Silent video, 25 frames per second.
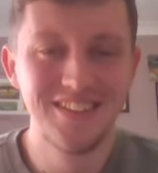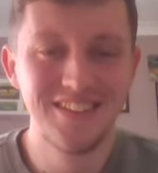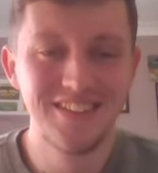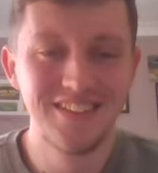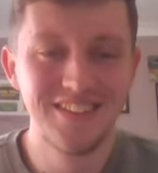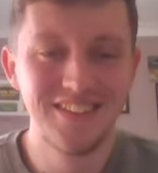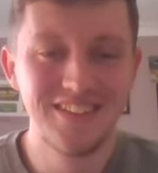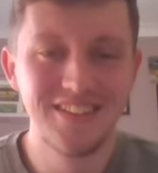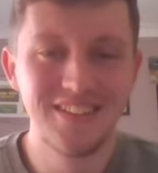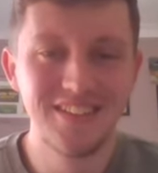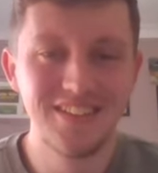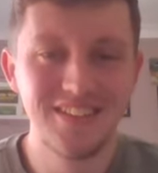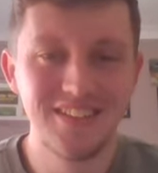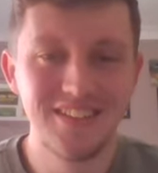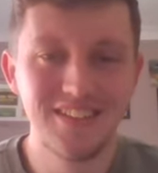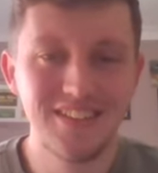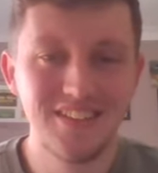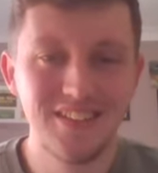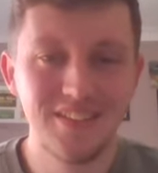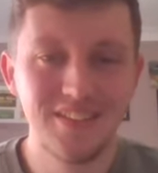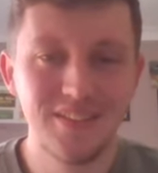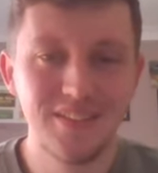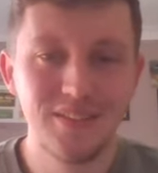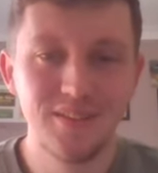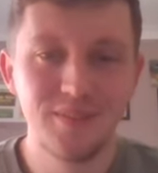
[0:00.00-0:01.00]

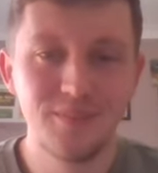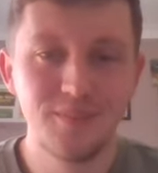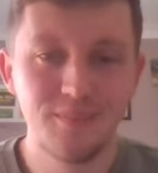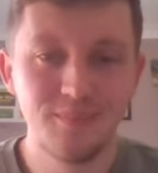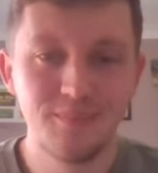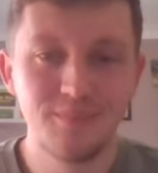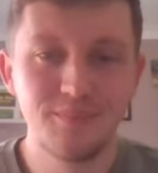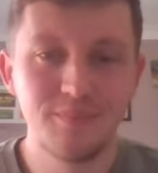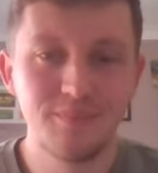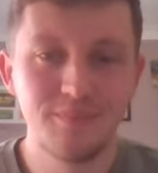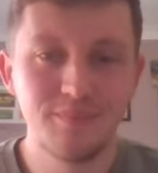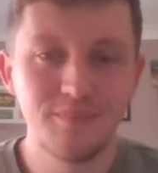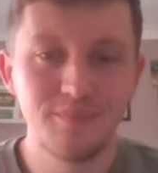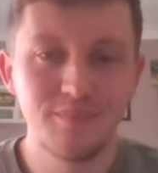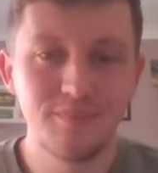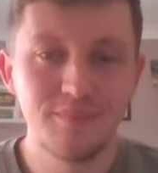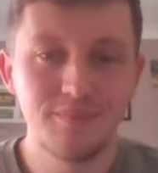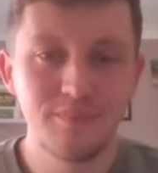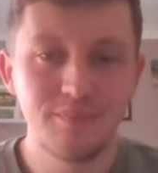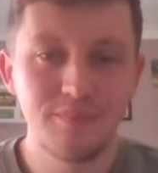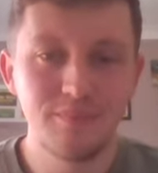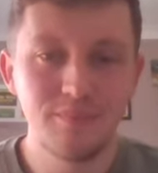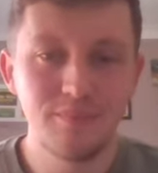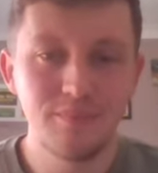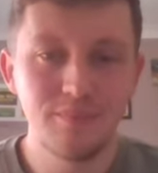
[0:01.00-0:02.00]

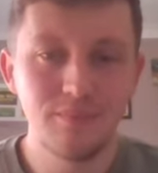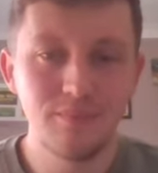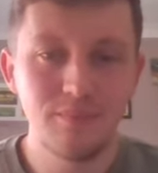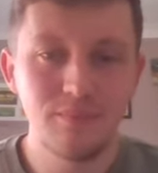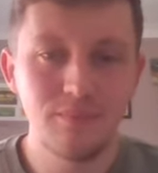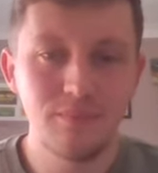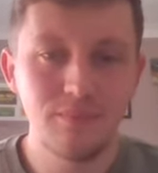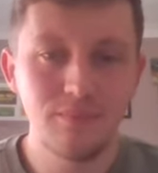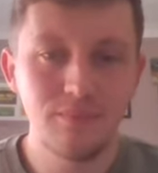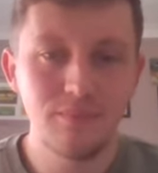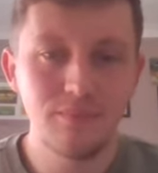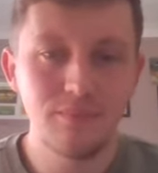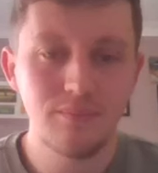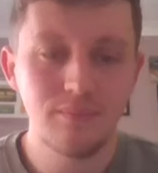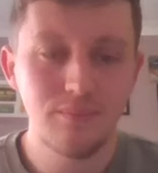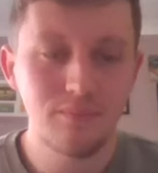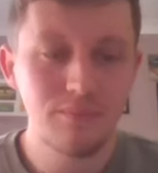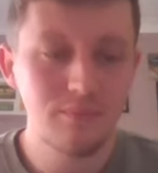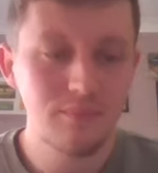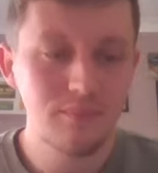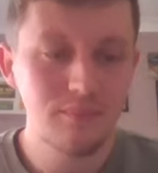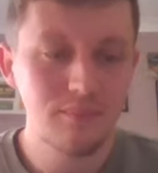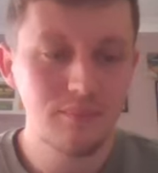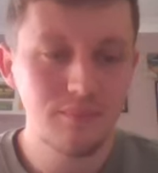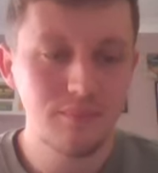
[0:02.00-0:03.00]

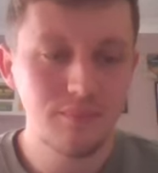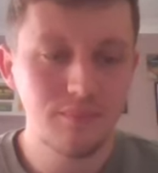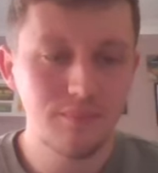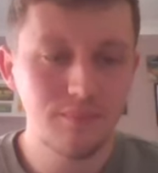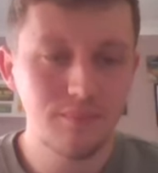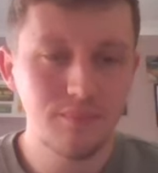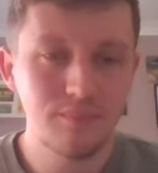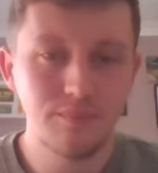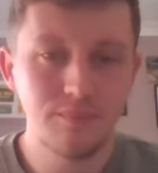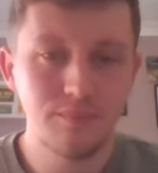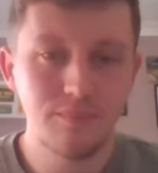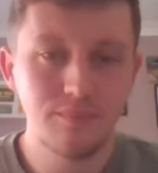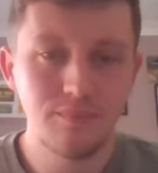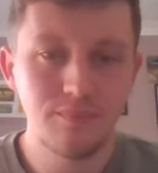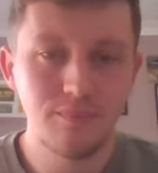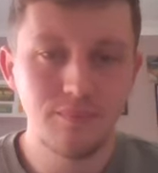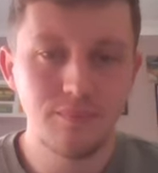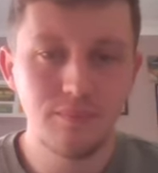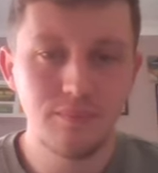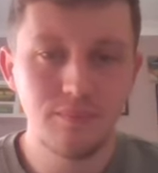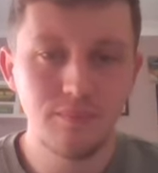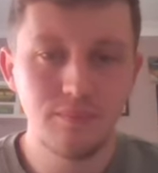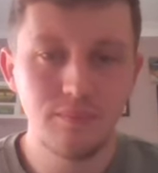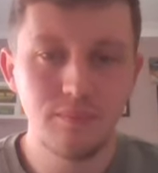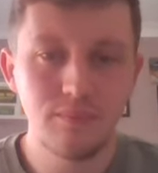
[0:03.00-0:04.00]

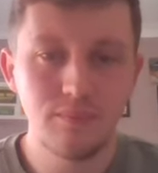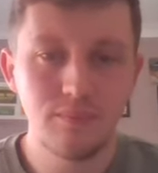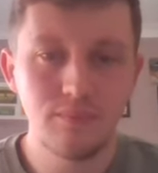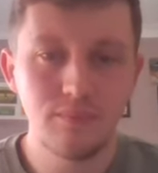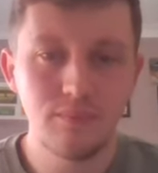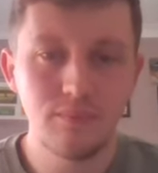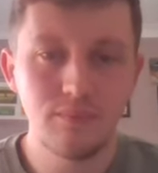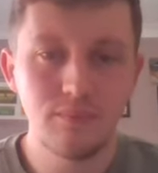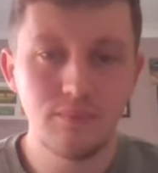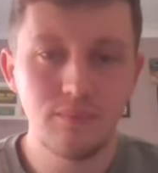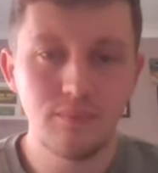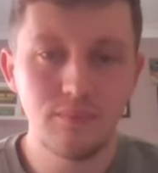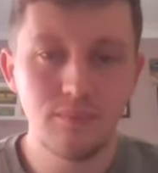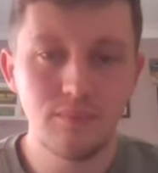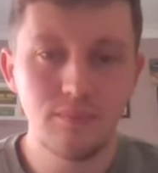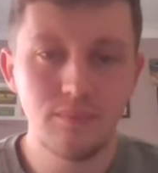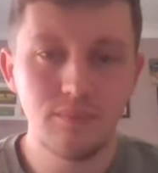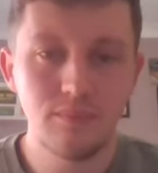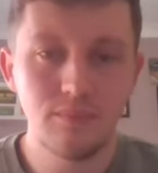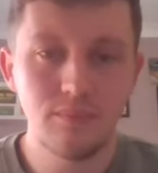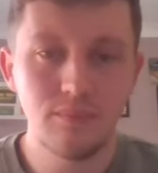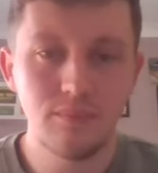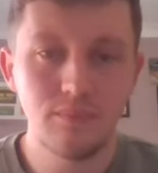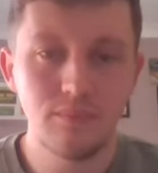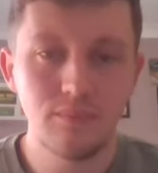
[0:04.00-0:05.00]

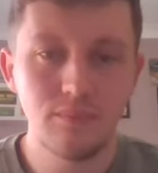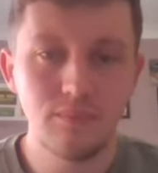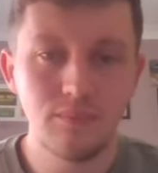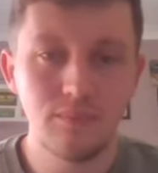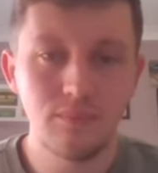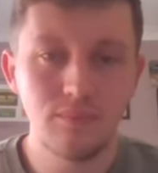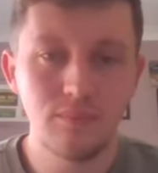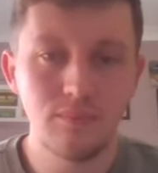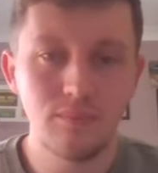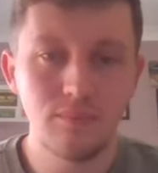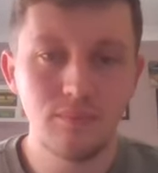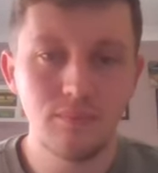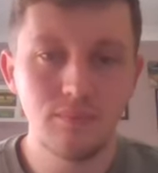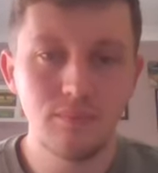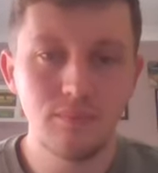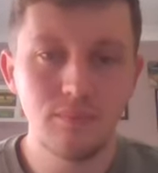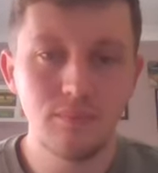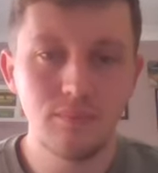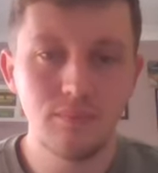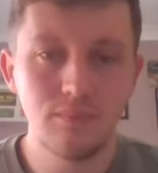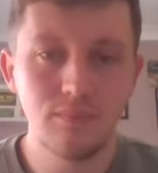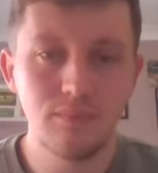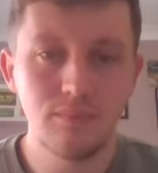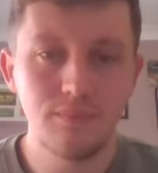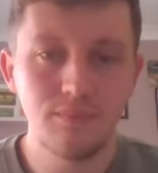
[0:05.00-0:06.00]

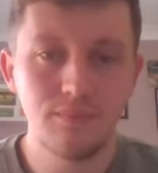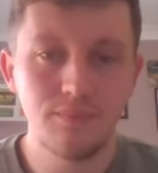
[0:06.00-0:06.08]
The person shown says nothing.